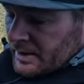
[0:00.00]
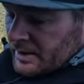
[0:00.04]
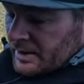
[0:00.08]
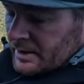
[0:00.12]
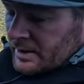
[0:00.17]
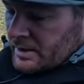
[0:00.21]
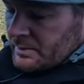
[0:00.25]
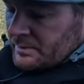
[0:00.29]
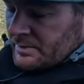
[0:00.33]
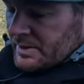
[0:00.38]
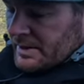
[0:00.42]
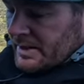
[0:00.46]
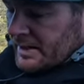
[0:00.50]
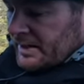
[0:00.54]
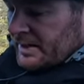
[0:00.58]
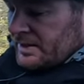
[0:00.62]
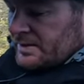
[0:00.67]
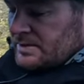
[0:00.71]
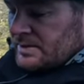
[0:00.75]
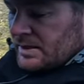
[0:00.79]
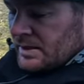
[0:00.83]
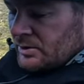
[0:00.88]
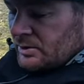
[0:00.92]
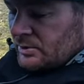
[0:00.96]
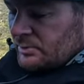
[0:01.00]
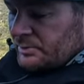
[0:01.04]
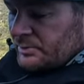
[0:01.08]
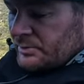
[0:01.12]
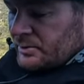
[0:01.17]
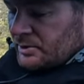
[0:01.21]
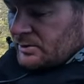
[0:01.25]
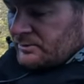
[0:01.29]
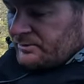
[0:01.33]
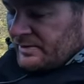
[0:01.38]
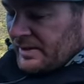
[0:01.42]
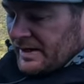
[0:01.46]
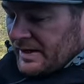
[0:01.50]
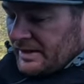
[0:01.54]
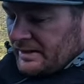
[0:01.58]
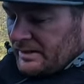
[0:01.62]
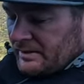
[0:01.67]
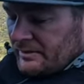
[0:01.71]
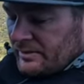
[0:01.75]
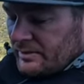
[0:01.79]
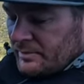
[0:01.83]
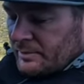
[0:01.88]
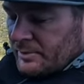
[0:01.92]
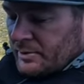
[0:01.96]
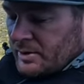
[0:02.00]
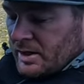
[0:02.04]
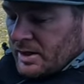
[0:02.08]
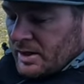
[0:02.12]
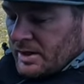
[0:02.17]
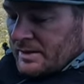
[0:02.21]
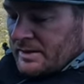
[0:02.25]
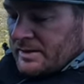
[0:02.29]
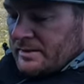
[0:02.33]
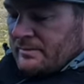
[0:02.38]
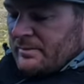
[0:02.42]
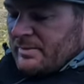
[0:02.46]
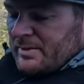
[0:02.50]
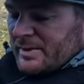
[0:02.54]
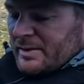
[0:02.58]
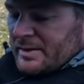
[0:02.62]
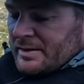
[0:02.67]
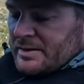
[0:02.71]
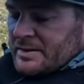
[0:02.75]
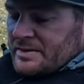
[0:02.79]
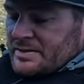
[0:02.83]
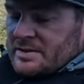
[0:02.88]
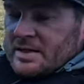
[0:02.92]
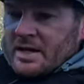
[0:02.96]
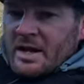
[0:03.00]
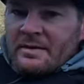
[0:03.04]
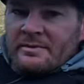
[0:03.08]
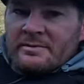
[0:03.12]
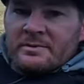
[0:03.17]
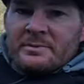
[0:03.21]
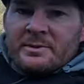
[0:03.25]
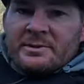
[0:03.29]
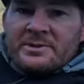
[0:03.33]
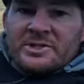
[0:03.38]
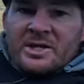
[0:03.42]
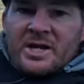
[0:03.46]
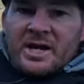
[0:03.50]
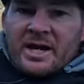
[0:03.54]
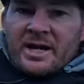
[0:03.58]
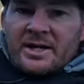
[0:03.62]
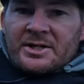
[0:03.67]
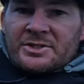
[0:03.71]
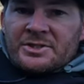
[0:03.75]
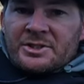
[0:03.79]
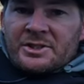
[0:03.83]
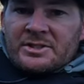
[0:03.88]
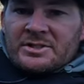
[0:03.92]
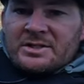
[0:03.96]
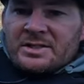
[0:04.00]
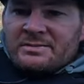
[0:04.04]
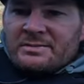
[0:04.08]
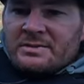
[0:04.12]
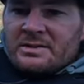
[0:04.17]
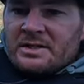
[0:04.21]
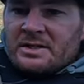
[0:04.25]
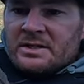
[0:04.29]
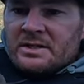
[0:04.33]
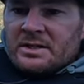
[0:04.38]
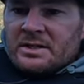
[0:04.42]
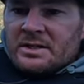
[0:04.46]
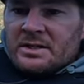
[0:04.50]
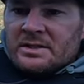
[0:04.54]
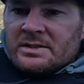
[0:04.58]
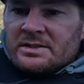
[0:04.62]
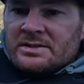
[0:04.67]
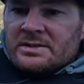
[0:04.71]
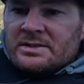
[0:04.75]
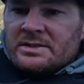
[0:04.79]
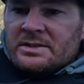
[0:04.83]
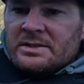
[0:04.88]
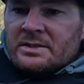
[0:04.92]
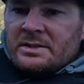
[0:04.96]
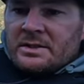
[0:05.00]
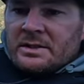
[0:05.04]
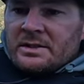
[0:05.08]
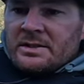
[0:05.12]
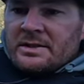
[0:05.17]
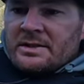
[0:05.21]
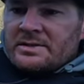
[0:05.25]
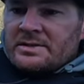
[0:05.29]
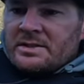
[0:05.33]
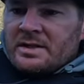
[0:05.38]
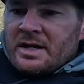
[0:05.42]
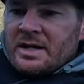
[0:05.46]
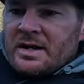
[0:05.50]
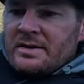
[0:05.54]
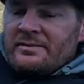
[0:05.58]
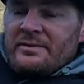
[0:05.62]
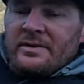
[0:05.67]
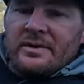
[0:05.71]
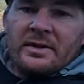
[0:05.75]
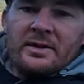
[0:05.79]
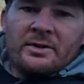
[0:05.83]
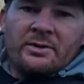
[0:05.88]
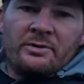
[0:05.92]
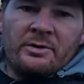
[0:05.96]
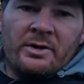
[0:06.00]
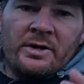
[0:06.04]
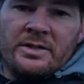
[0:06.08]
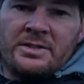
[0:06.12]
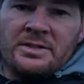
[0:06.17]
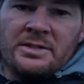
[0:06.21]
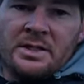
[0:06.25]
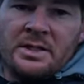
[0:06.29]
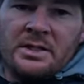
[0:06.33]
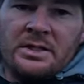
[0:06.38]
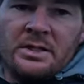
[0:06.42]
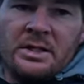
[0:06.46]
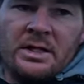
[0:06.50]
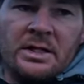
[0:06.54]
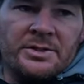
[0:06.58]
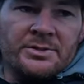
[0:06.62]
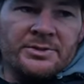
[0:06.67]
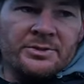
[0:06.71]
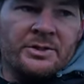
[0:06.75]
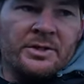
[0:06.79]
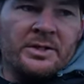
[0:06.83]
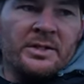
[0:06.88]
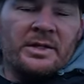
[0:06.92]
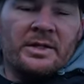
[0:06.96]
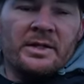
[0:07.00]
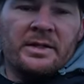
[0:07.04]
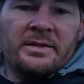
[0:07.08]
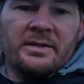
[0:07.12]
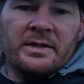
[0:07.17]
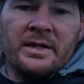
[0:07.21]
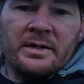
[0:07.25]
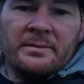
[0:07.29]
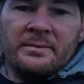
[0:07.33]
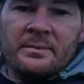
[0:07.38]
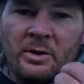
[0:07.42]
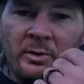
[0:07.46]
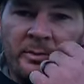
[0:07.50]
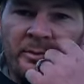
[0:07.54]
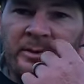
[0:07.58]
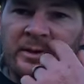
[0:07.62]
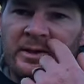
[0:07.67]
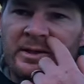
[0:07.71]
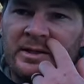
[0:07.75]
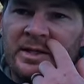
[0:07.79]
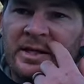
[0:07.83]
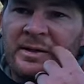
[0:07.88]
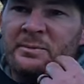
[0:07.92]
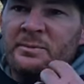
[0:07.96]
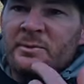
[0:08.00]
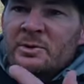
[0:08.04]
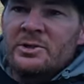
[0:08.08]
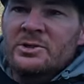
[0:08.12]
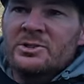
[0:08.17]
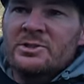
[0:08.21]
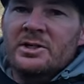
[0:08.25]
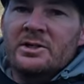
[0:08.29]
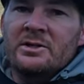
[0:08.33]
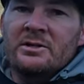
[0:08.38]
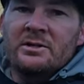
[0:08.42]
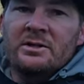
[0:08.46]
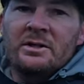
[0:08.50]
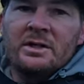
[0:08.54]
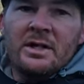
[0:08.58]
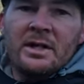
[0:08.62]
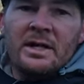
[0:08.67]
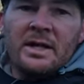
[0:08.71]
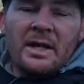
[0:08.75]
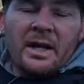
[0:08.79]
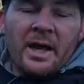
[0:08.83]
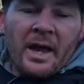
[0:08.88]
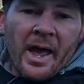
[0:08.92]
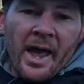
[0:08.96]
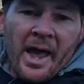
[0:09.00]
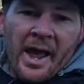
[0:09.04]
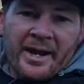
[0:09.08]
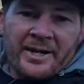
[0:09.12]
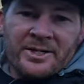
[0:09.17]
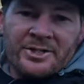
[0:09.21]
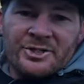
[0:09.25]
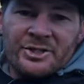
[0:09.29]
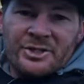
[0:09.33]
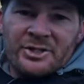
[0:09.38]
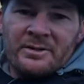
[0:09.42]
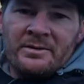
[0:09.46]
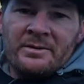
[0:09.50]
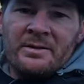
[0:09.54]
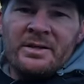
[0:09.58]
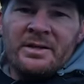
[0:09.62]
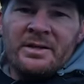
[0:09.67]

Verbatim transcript: compact, subtle profile of the prawn doesn't have as much action as everything else. Doesn't have like crazy claws or anything like that. I'm hoping that that more subtle action